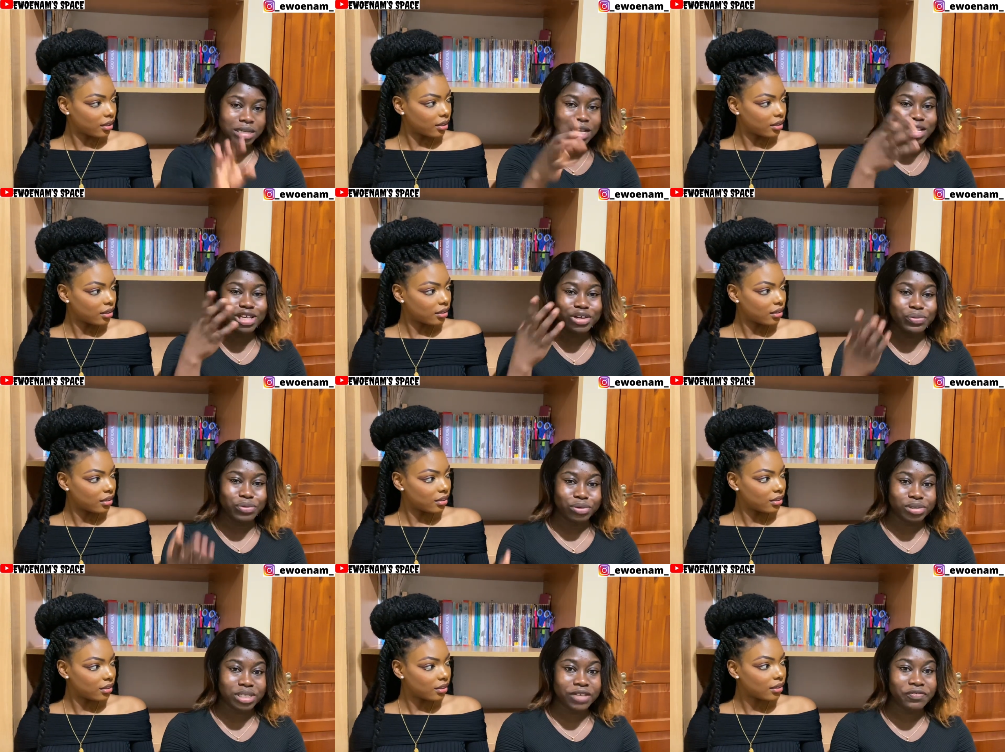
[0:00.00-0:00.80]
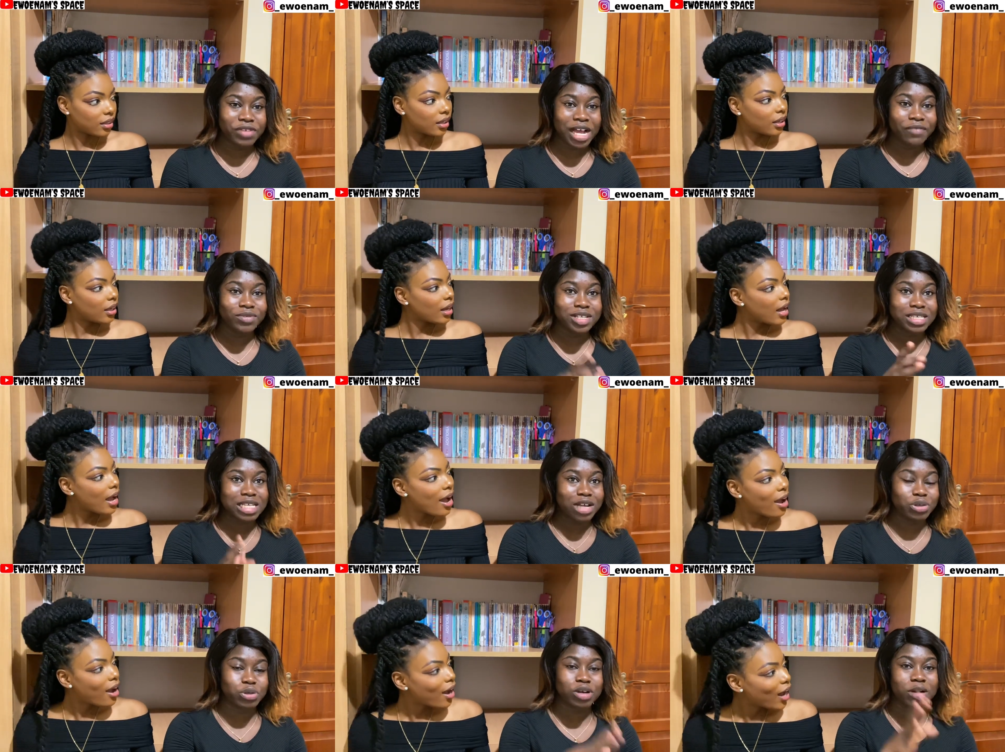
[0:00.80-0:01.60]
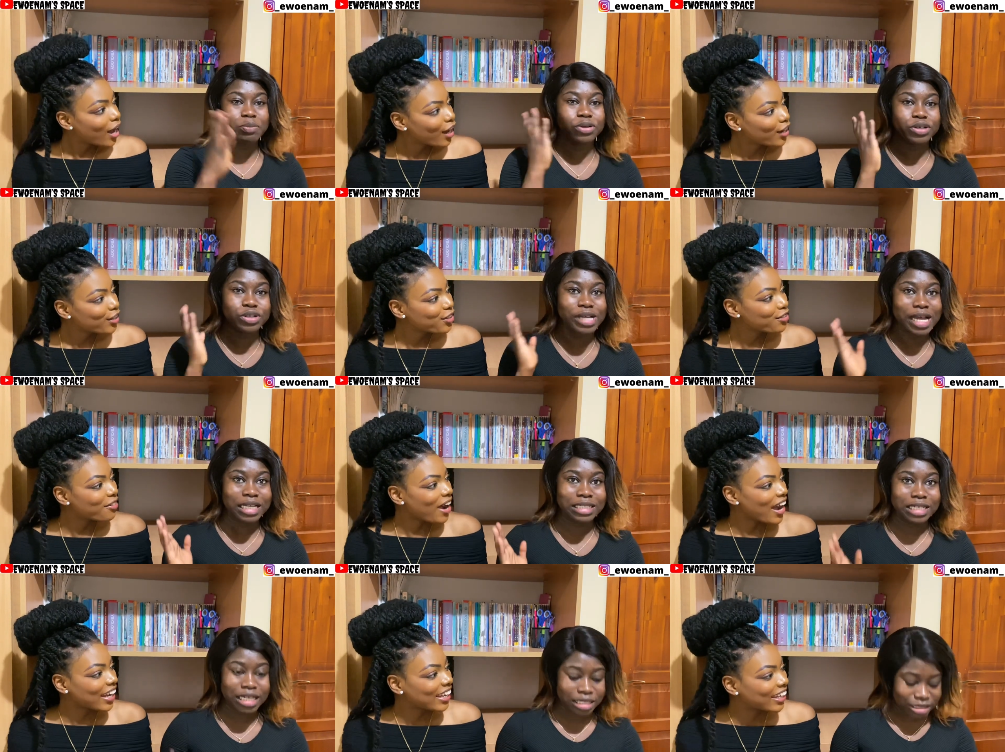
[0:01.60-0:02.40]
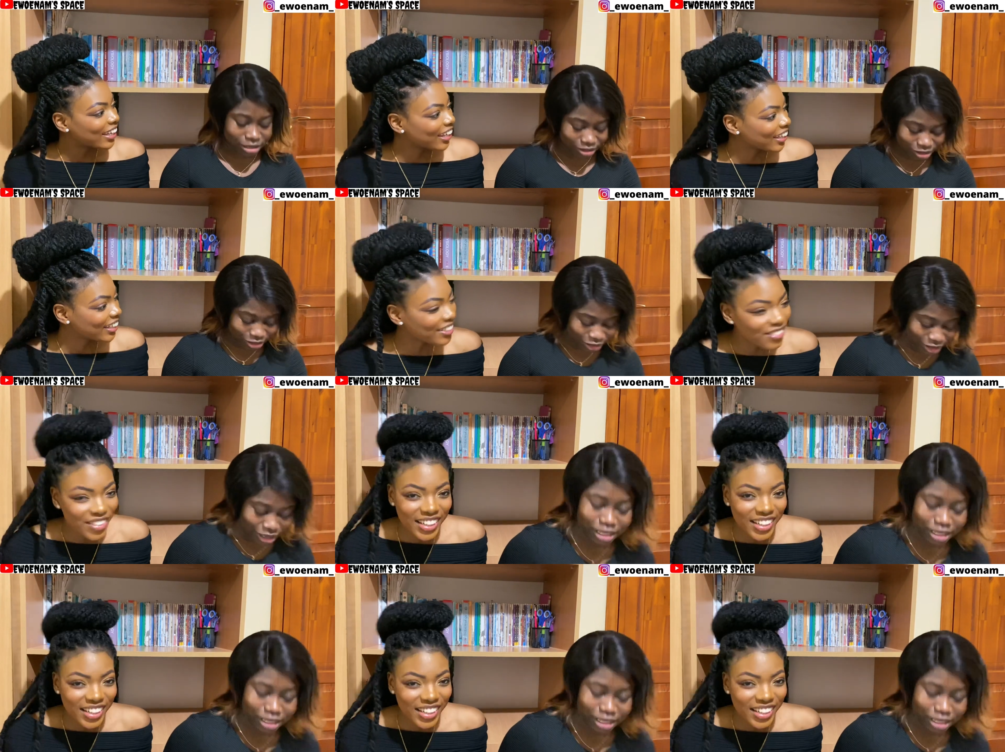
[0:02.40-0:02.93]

Speaker 1: nine euros if you have discount crampon you, you are, are kidding